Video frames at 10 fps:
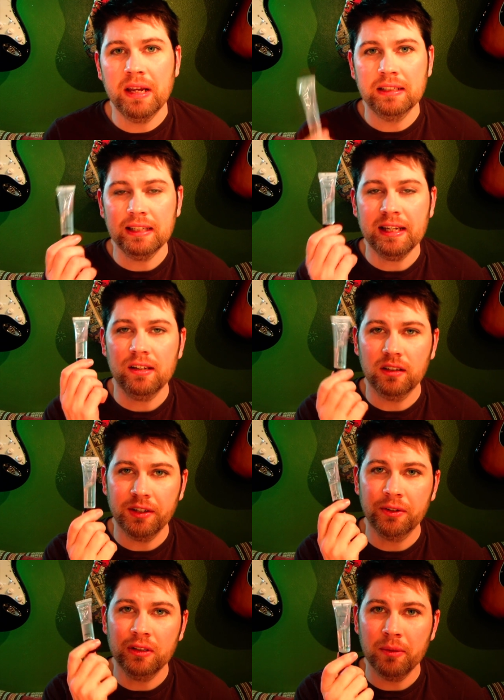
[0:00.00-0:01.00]
makes a
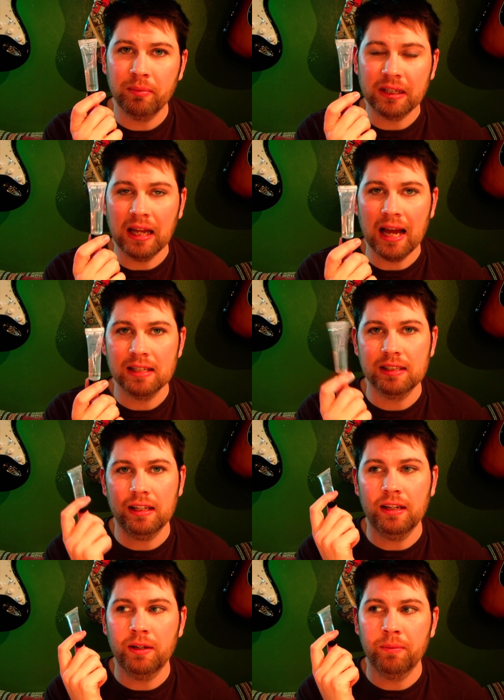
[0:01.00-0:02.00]
clear lip
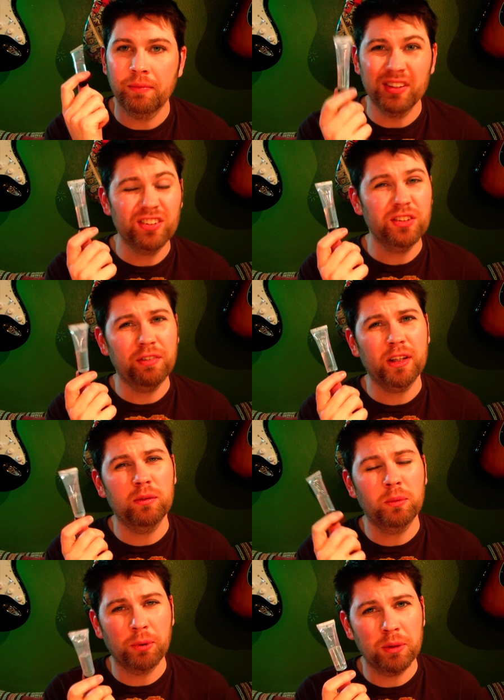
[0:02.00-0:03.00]
glass. Um, this is
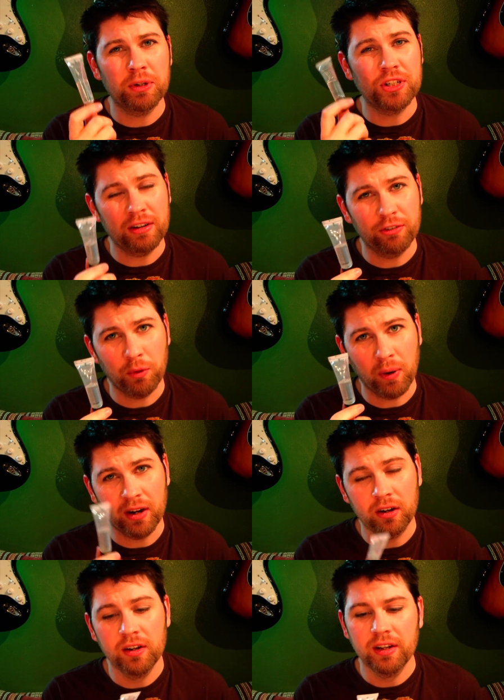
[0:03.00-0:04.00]
available pretty much
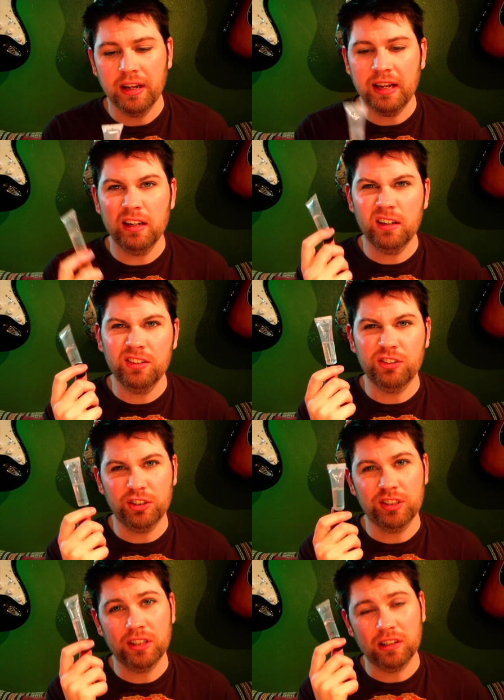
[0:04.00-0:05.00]
everywhere, and it is
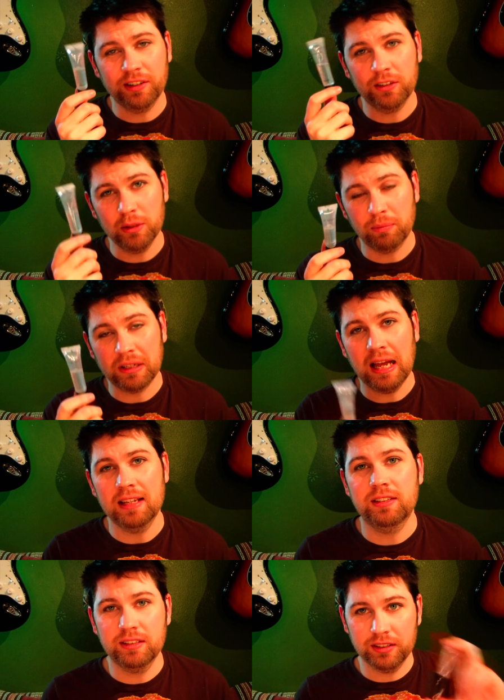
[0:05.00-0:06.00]
just a clear lip
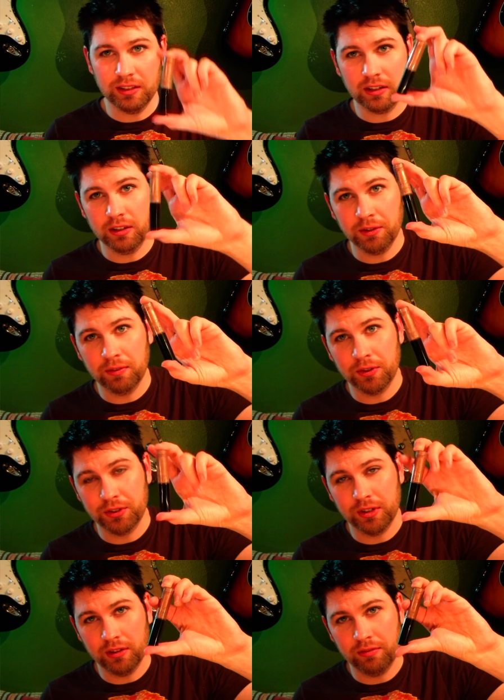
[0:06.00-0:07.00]
glass. It's the clear
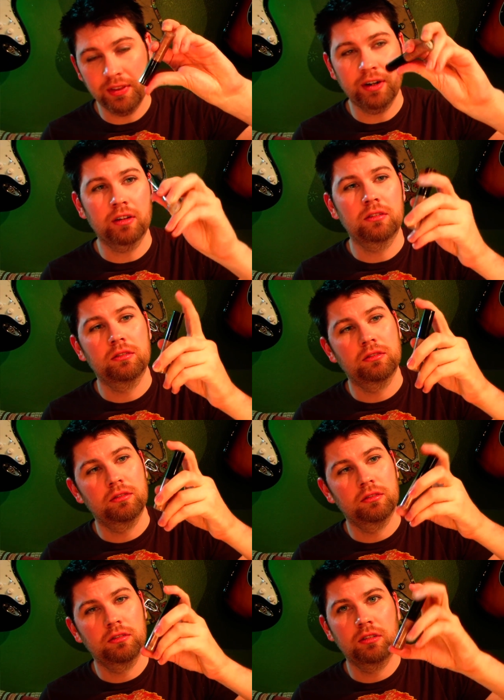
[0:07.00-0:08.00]
version of their
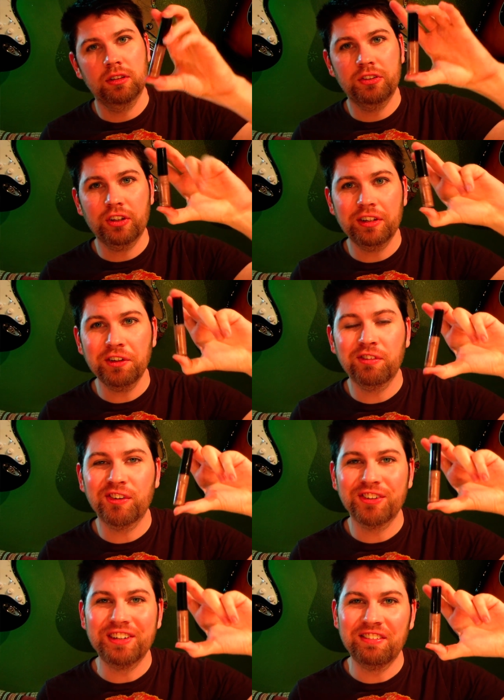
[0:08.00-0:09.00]
it's the clear
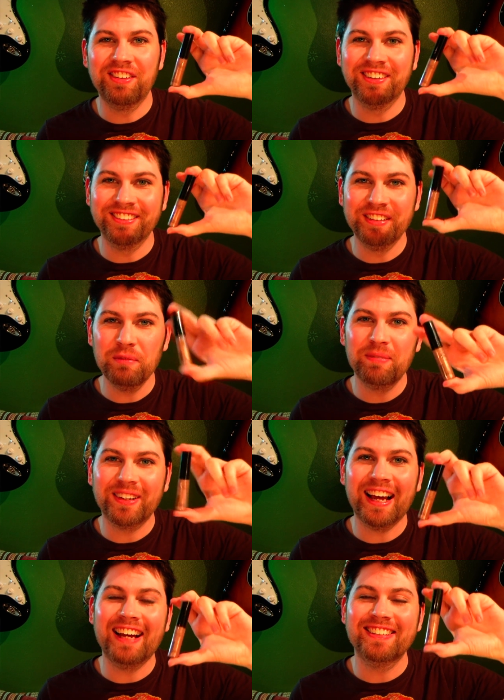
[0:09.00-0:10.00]
version of their
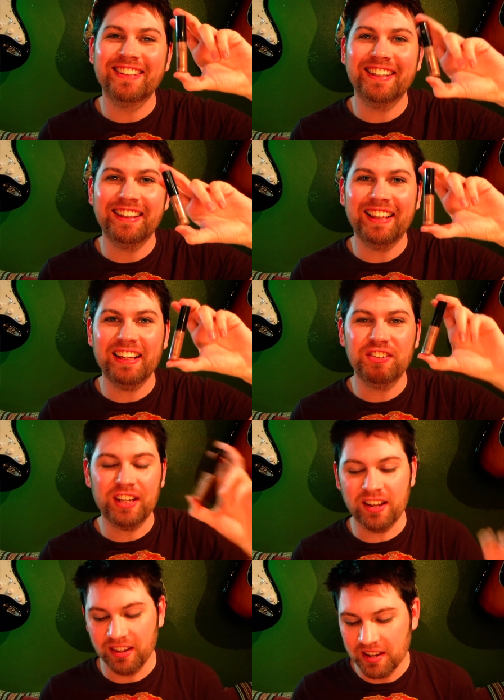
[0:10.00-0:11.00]
lip glass that they
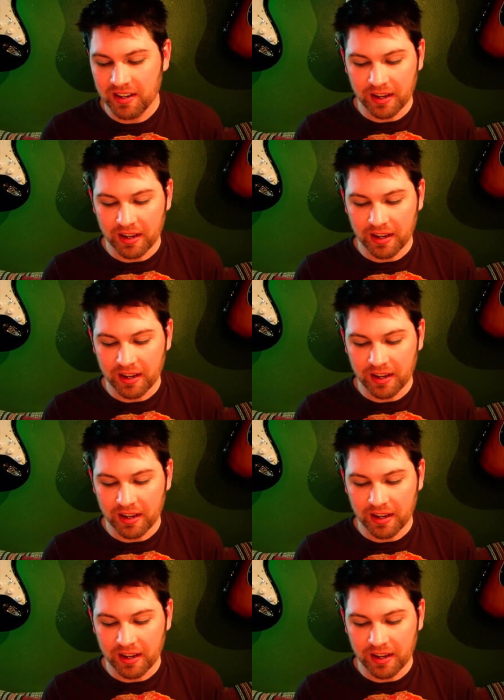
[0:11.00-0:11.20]
sell.